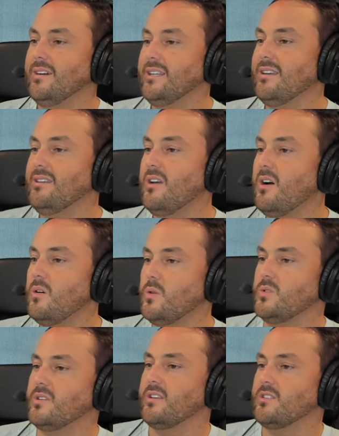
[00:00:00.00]
LinkedIn
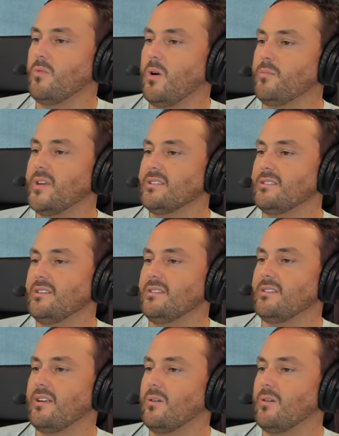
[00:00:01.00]
knows that the small business